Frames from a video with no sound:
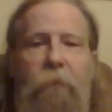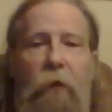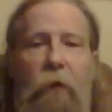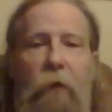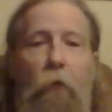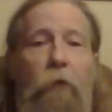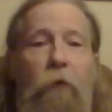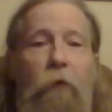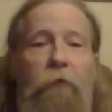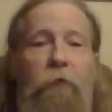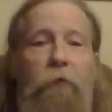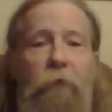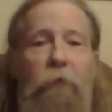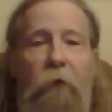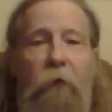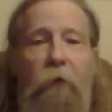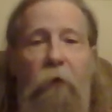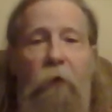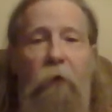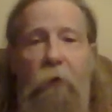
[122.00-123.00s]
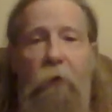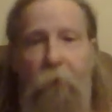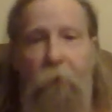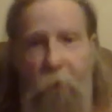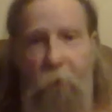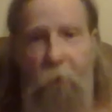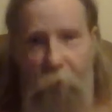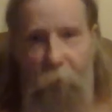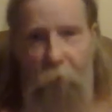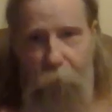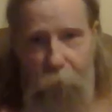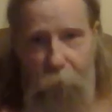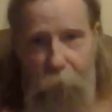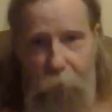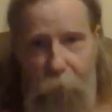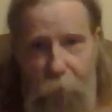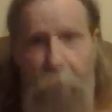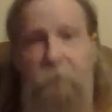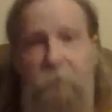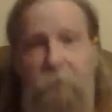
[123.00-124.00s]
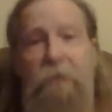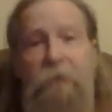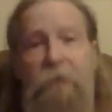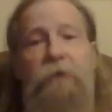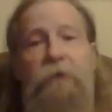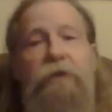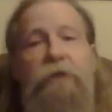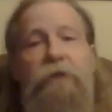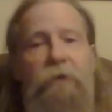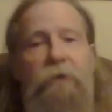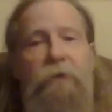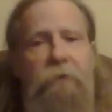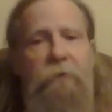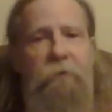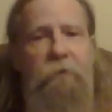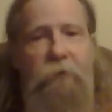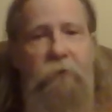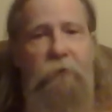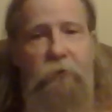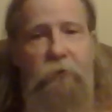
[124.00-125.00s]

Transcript: with repetition that you